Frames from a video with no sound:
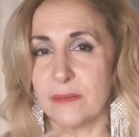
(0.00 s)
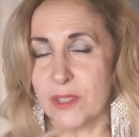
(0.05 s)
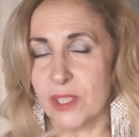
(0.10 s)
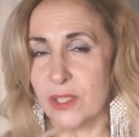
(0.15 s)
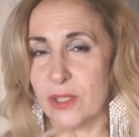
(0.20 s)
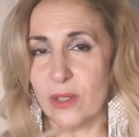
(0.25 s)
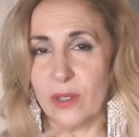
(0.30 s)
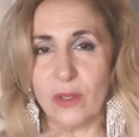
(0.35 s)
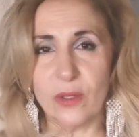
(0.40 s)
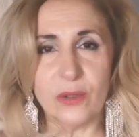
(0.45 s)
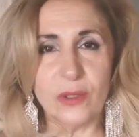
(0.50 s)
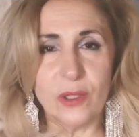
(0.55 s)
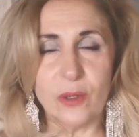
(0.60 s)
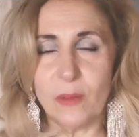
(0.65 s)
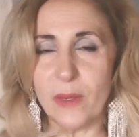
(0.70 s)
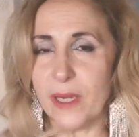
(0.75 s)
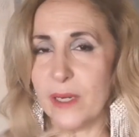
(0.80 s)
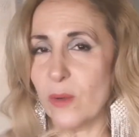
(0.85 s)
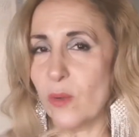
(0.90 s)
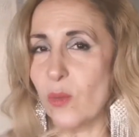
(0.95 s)
So
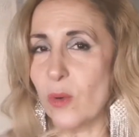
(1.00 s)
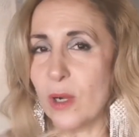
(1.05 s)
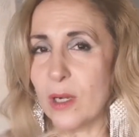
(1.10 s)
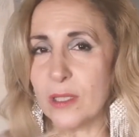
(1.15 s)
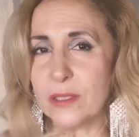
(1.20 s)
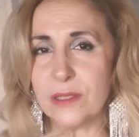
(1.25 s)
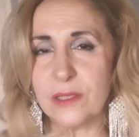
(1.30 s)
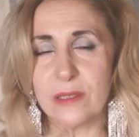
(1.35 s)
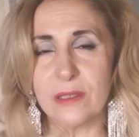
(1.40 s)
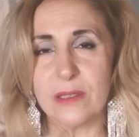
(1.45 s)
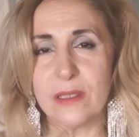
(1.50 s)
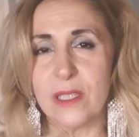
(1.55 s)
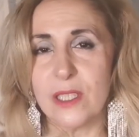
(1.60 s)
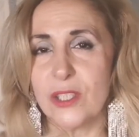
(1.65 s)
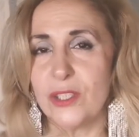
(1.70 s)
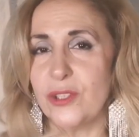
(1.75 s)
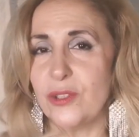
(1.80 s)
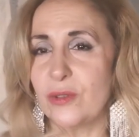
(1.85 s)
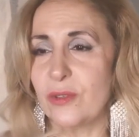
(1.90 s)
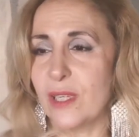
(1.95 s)
no matter what,
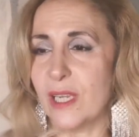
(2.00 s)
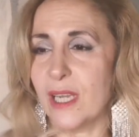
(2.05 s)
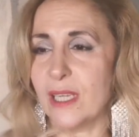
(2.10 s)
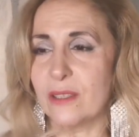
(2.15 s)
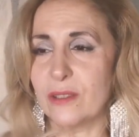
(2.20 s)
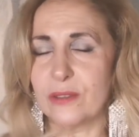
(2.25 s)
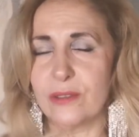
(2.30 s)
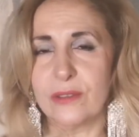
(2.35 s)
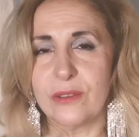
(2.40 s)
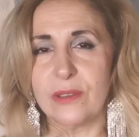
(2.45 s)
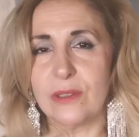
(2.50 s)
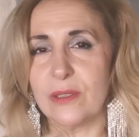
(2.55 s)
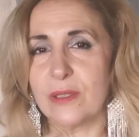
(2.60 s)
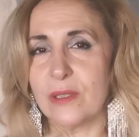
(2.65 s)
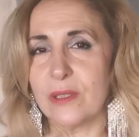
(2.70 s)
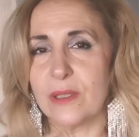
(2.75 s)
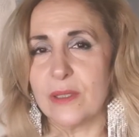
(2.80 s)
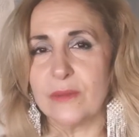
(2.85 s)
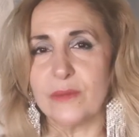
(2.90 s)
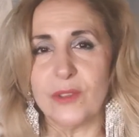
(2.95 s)
you cannot,
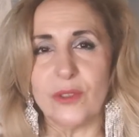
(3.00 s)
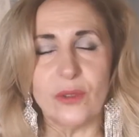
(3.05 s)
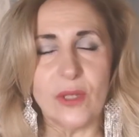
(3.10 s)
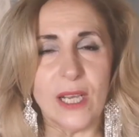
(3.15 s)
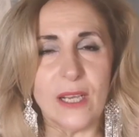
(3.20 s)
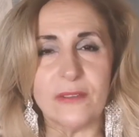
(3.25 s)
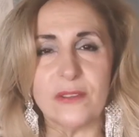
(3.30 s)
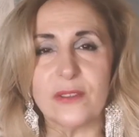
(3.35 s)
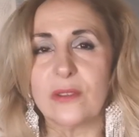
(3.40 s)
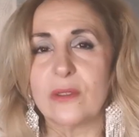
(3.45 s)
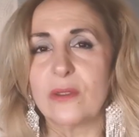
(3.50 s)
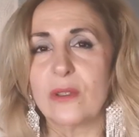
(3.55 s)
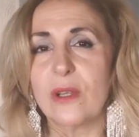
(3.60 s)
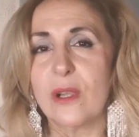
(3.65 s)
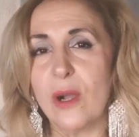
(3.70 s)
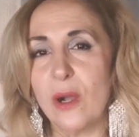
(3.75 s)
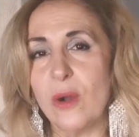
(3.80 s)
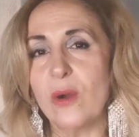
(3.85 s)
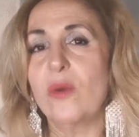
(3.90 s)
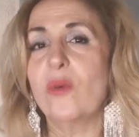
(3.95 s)
you have to
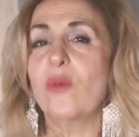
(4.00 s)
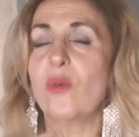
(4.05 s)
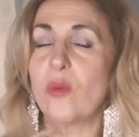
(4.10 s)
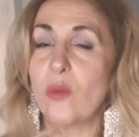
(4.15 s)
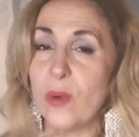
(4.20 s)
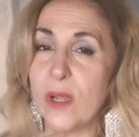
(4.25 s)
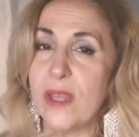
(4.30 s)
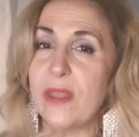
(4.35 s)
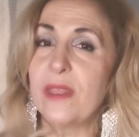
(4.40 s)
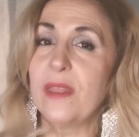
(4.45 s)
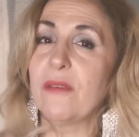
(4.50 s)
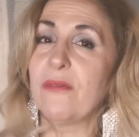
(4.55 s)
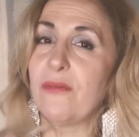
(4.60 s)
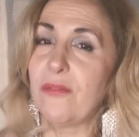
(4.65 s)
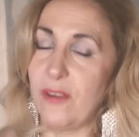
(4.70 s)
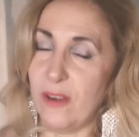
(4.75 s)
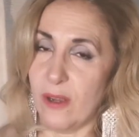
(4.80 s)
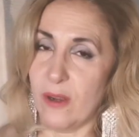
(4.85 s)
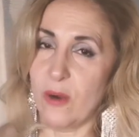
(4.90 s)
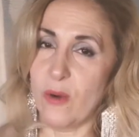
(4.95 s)
go with the
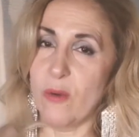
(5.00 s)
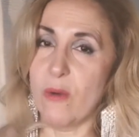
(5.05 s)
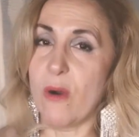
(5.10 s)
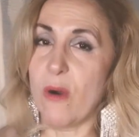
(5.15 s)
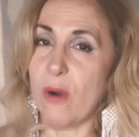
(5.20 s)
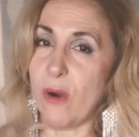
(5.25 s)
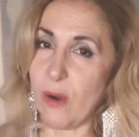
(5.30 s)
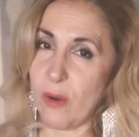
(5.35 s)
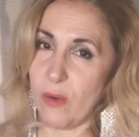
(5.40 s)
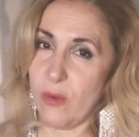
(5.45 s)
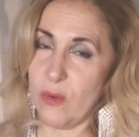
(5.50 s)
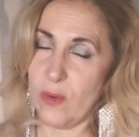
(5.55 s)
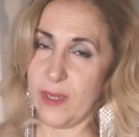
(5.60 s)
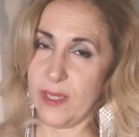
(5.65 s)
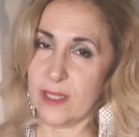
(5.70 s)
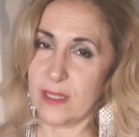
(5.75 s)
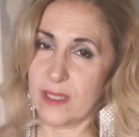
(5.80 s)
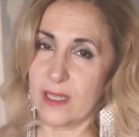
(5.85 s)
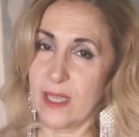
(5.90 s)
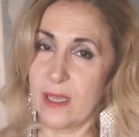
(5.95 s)
flow
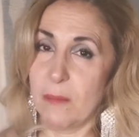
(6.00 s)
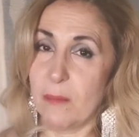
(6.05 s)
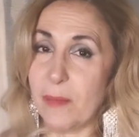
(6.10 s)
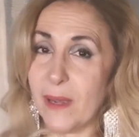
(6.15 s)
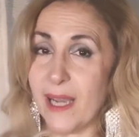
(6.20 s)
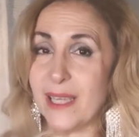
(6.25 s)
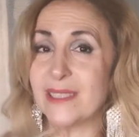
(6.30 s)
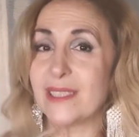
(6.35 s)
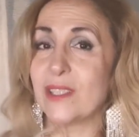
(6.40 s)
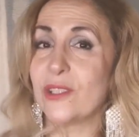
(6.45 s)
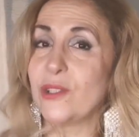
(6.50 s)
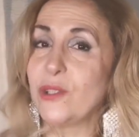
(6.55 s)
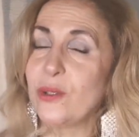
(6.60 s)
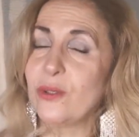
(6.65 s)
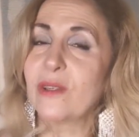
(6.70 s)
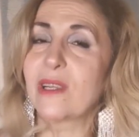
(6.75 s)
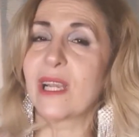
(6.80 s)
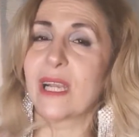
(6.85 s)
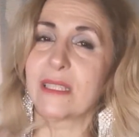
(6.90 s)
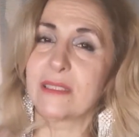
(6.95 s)
always, but
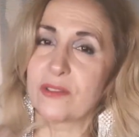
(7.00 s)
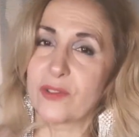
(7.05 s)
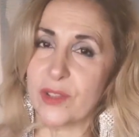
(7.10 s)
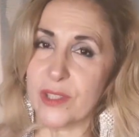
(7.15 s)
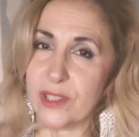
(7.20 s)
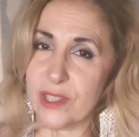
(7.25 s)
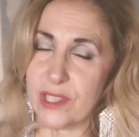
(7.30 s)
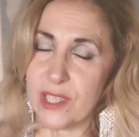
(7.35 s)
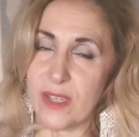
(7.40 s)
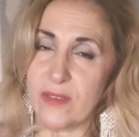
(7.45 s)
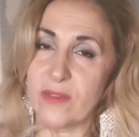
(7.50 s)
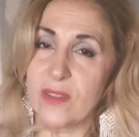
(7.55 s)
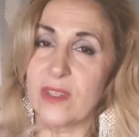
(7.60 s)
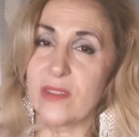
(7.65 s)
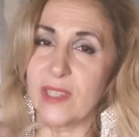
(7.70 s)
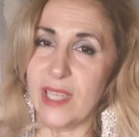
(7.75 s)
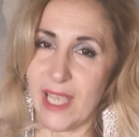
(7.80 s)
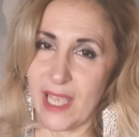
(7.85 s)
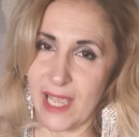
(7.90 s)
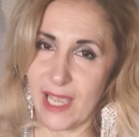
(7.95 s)
you can transcend
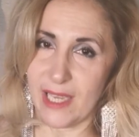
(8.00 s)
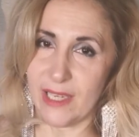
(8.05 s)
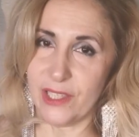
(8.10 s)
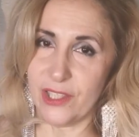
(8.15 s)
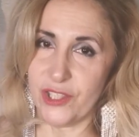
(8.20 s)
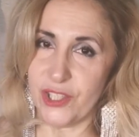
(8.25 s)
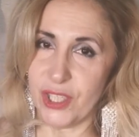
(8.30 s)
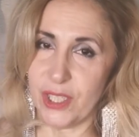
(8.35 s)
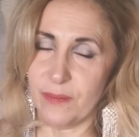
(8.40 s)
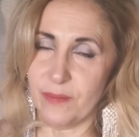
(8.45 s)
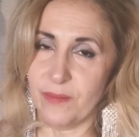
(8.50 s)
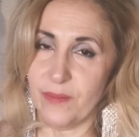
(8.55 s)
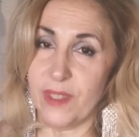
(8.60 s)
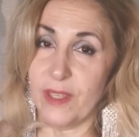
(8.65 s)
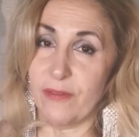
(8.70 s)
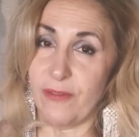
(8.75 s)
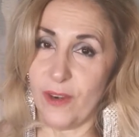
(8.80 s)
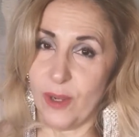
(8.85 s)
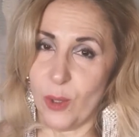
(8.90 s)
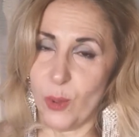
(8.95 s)
the energy,
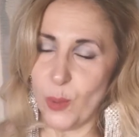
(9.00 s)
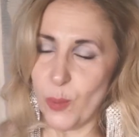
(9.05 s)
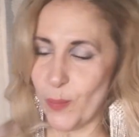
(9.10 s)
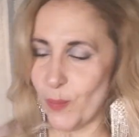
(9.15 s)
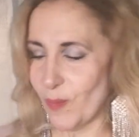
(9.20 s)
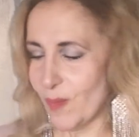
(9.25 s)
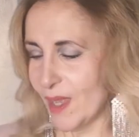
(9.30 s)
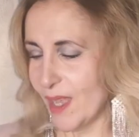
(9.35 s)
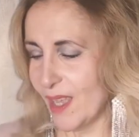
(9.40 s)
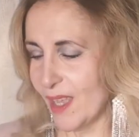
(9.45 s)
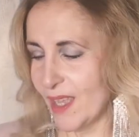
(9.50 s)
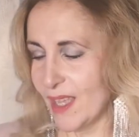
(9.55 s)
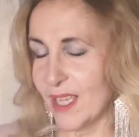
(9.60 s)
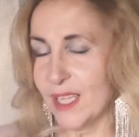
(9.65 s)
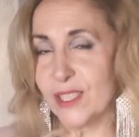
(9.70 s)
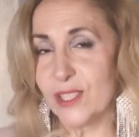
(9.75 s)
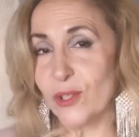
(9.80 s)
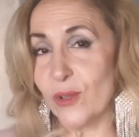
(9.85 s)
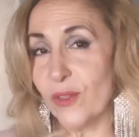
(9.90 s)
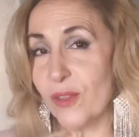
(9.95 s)
the flow.
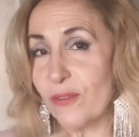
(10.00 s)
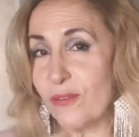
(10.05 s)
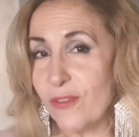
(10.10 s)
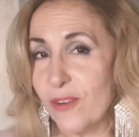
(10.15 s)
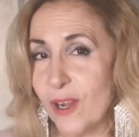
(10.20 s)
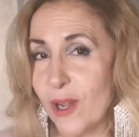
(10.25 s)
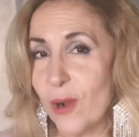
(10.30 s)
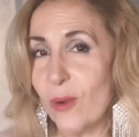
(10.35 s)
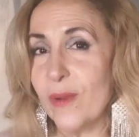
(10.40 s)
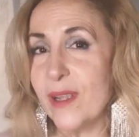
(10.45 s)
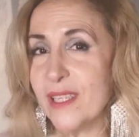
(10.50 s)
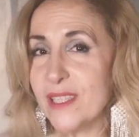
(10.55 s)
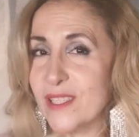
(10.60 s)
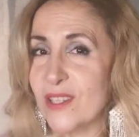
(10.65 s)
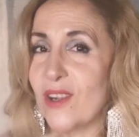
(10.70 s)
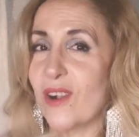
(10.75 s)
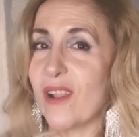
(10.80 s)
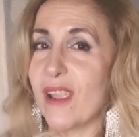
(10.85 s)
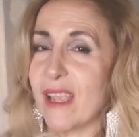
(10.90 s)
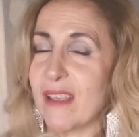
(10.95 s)
So the flow
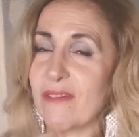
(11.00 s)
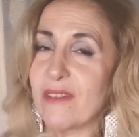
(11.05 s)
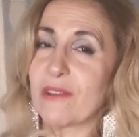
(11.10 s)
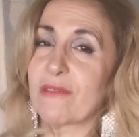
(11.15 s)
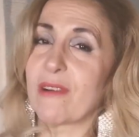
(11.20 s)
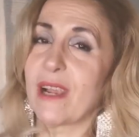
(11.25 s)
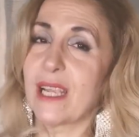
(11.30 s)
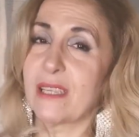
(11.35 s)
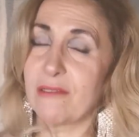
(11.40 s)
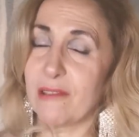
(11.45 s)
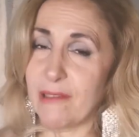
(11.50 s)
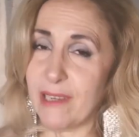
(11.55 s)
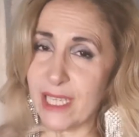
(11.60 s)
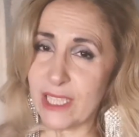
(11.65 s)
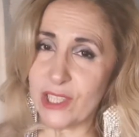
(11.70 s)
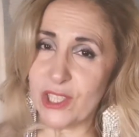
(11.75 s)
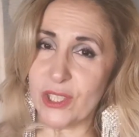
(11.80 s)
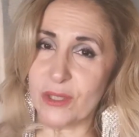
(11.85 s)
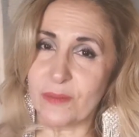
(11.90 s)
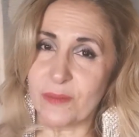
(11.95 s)
is going in the right
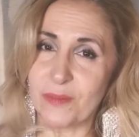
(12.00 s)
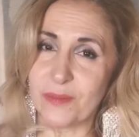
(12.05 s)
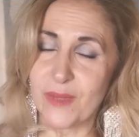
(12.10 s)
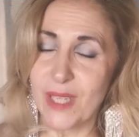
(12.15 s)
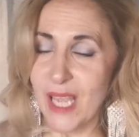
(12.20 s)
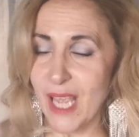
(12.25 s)
direction.